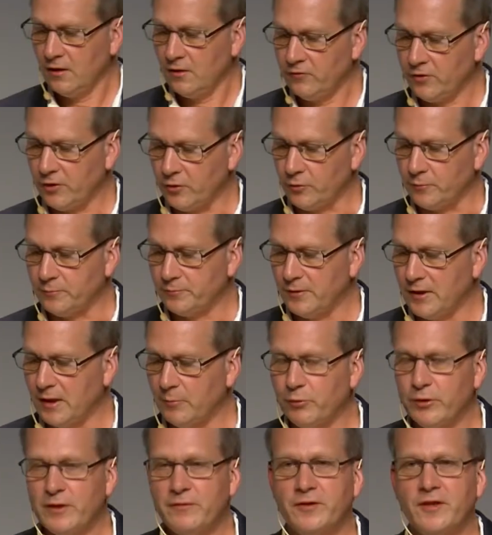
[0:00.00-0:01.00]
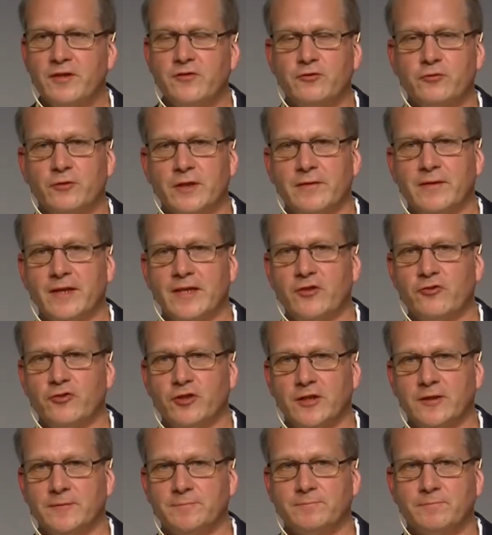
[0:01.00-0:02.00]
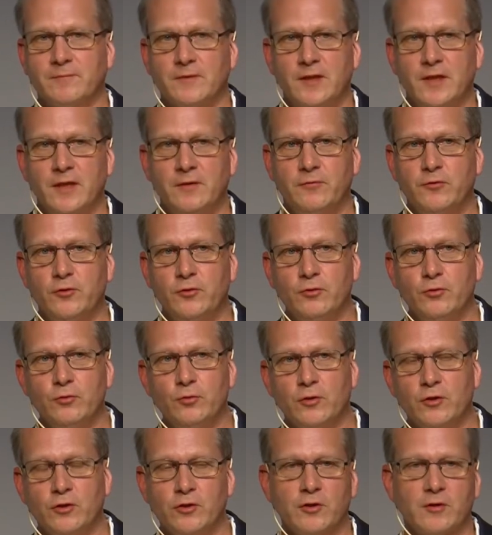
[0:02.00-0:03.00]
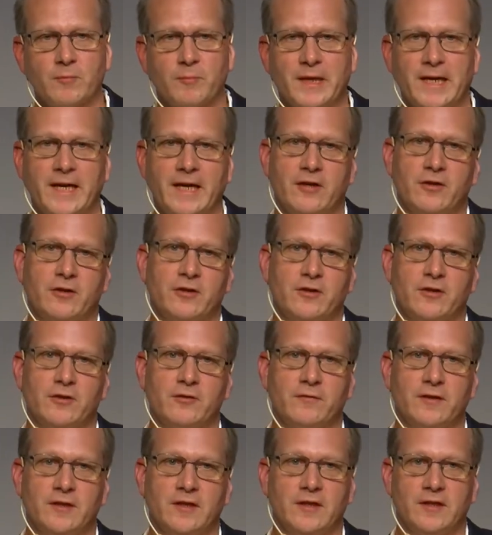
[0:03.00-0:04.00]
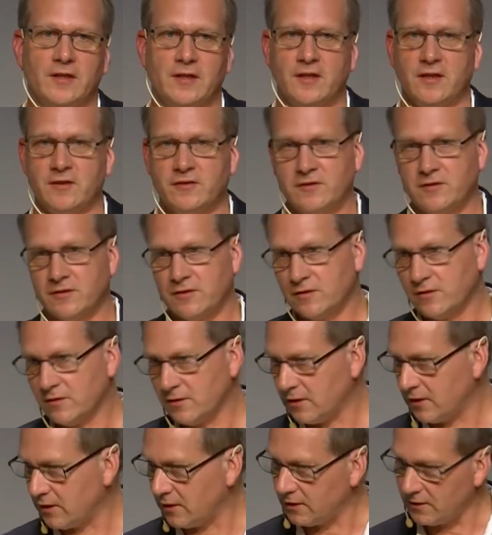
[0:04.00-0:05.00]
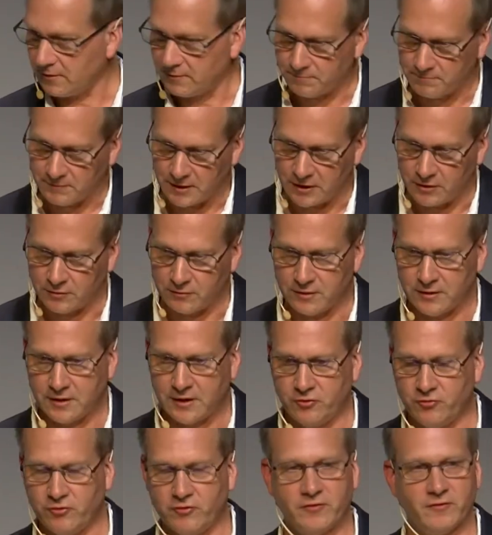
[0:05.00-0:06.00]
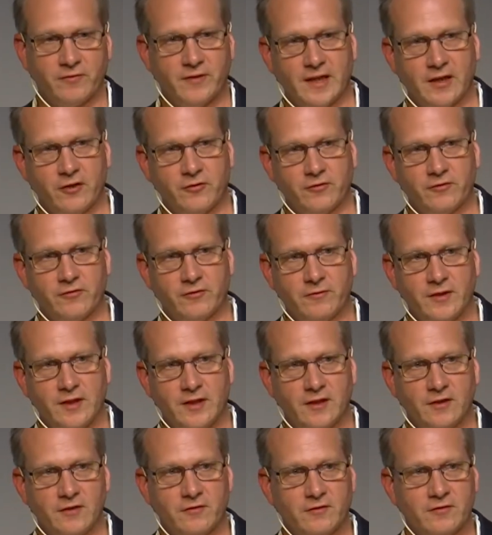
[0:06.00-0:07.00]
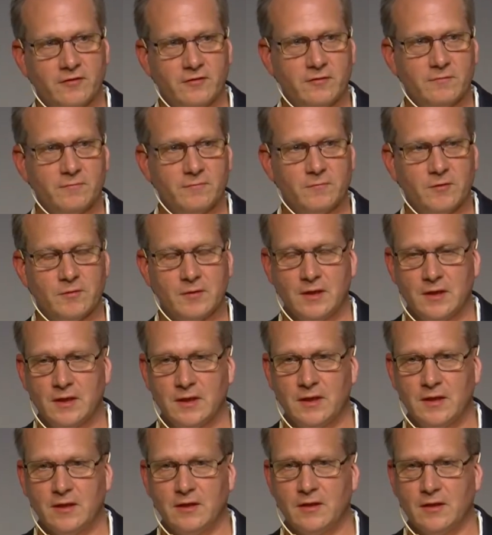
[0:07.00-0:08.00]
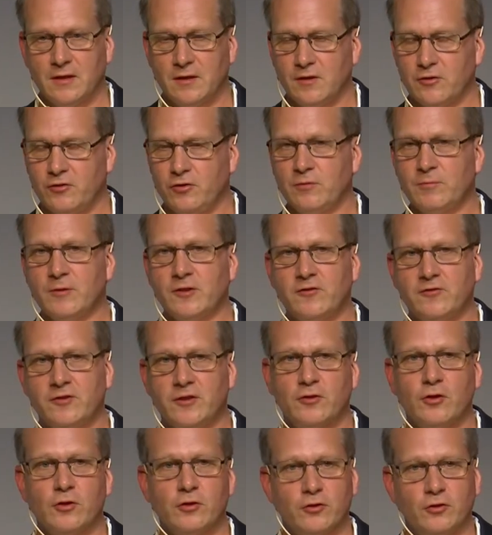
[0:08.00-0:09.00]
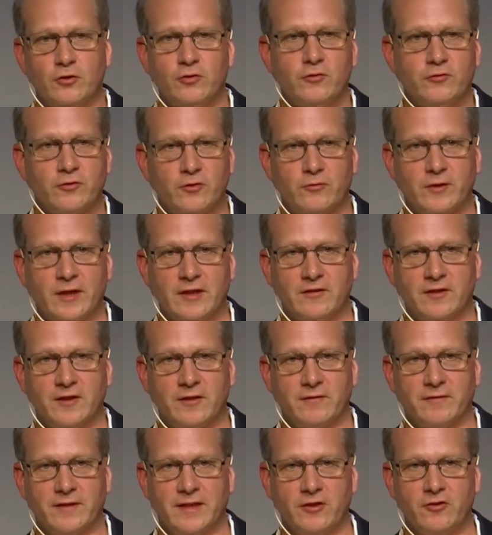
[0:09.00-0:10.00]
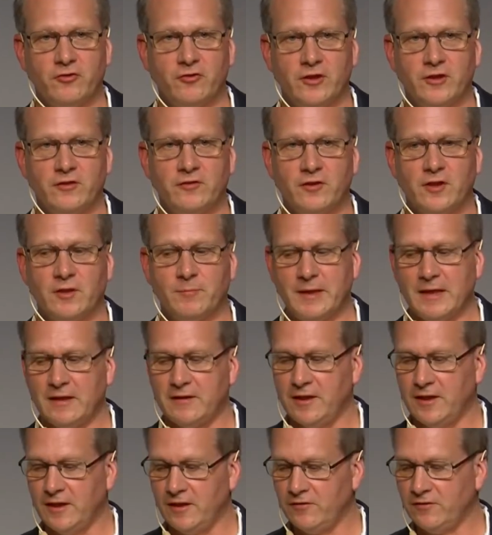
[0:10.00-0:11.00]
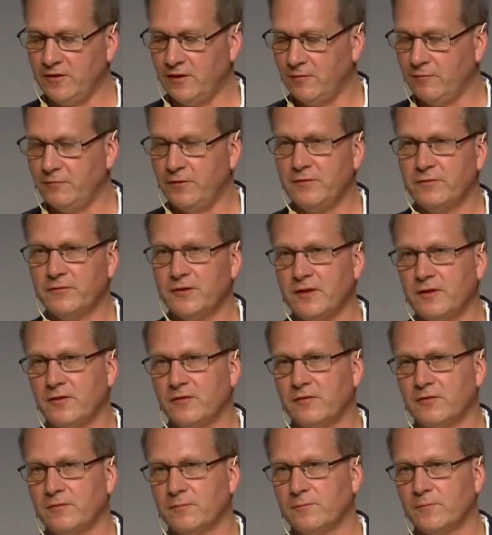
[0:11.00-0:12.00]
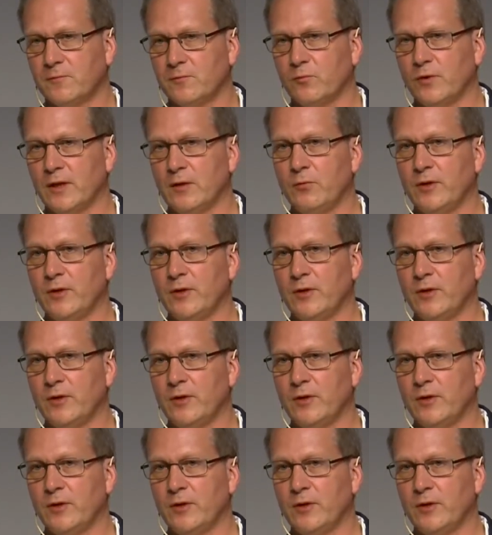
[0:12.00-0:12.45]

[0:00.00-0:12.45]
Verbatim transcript: So, a brief history of energy if you look back over the last, uh, you know, hundreds of thousands of years, humans did not use a great deal of energy until about the 1850s when